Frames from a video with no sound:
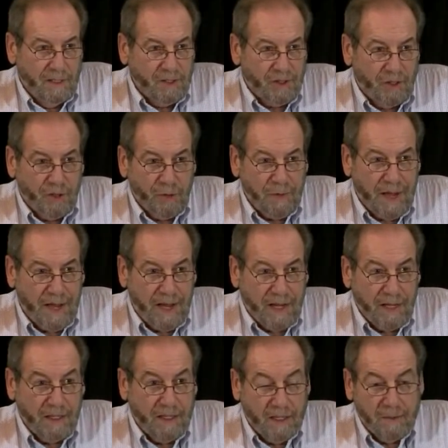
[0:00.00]
So they're
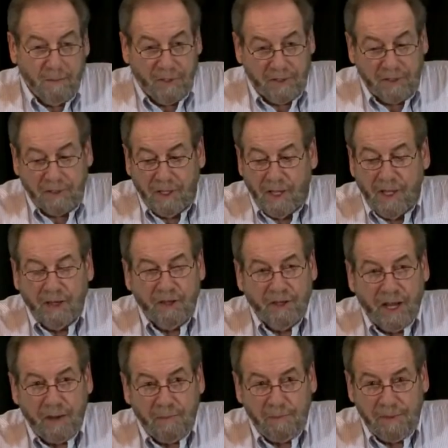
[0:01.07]
paying, but they're
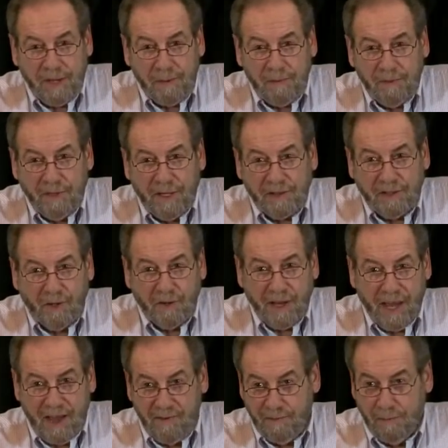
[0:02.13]
not people that don't
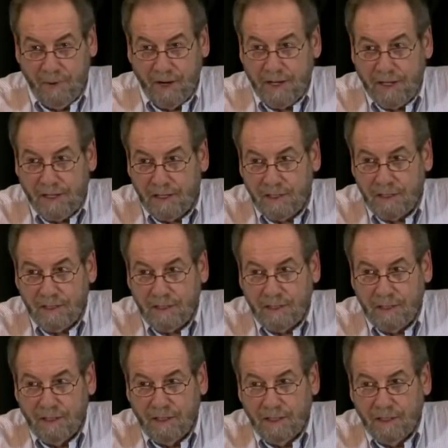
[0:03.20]
have money.
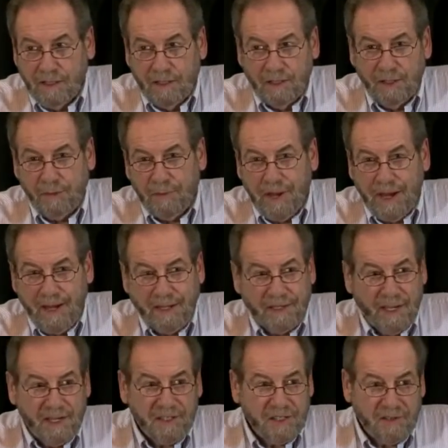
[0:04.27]
They're paying
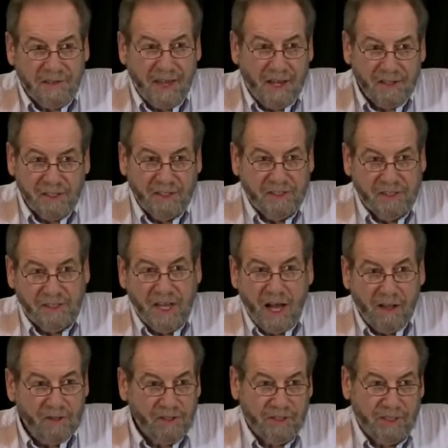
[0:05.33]
tens of thousands of
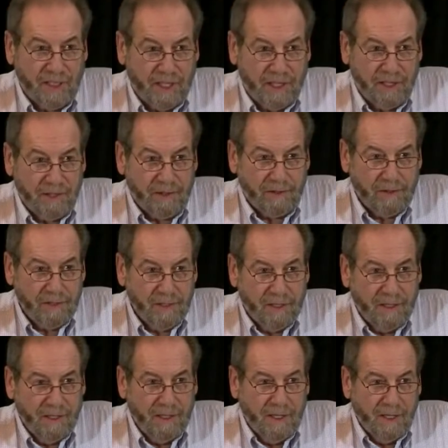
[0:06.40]
dollars to get here.
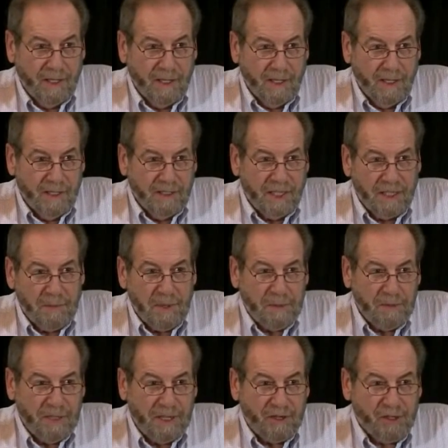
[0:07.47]
Then the
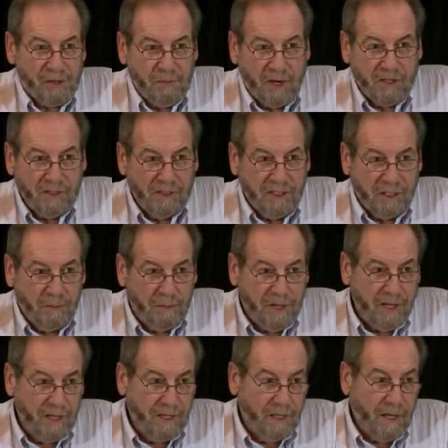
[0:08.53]
people that are smuggling them
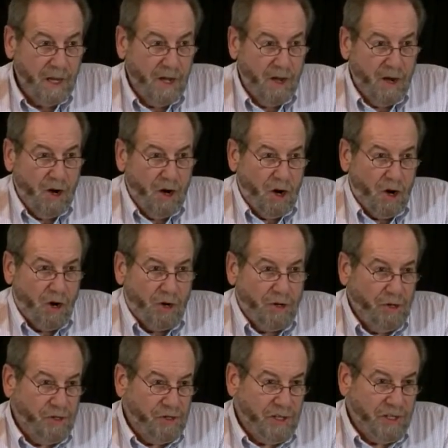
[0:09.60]
in are
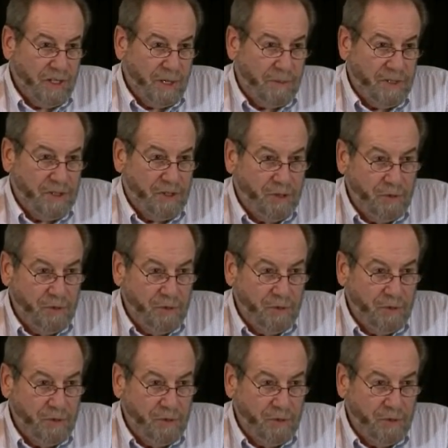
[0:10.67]
using them as